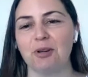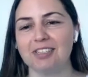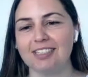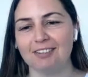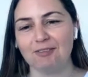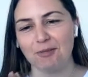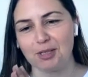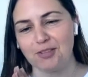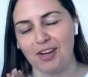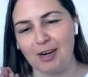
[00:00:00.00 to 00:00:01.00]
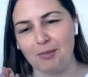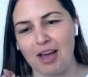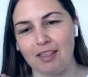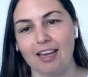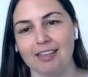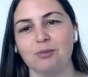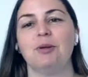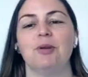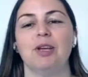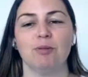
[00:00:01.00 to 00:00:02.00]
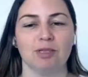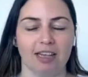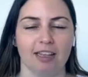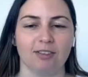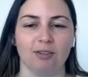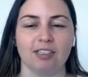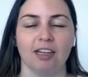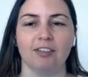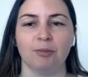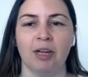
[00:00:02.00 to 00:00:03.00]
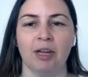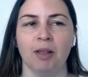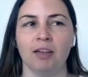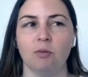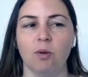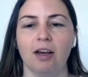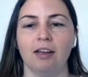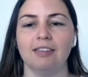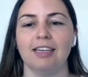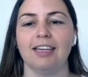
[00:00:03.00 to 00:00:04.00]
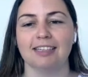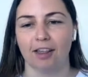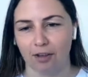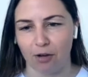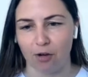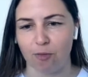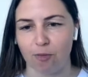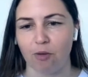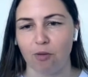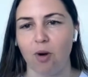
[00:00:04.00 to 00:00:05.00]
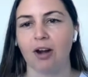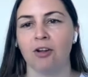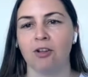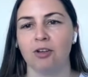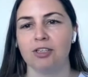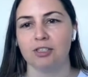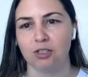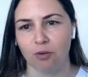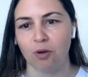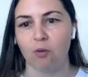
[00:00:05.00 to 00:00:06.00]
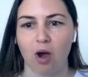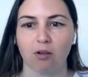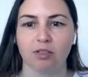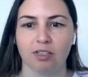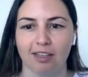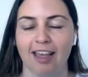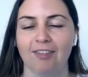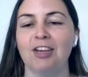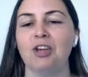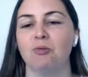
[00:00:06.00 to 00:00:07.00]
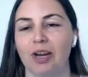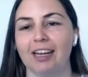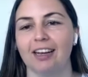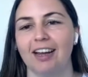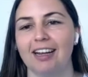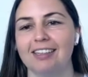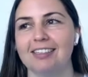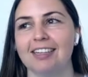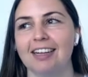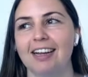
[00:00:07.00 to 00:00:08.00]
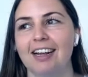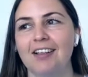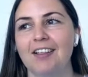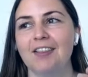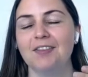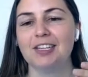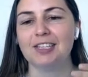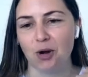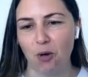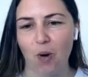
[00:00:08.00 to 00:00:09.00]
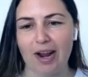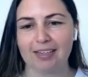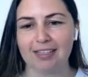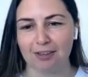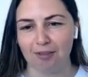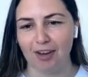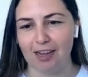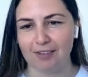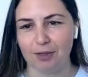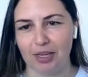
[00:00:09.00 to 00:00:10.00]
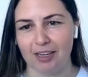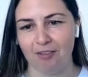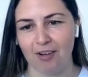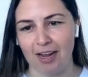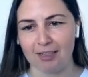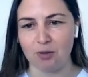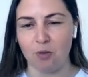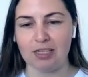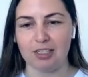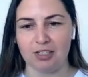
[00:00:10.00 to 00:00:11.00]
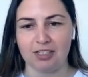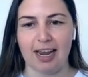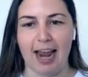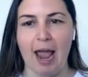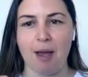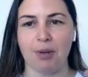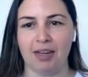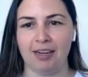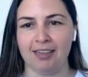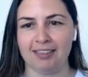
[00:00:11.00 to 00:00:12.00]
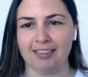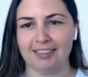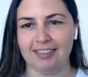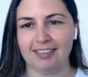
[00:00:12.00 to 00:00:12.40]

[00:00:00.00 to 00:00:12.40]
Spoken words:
what's funny about that is when people say that sort of stuff to me, I'm like, well, here's another curveball. Why don't you just do it and then you realize there's no waiting for life to begin, right? It's always just like happening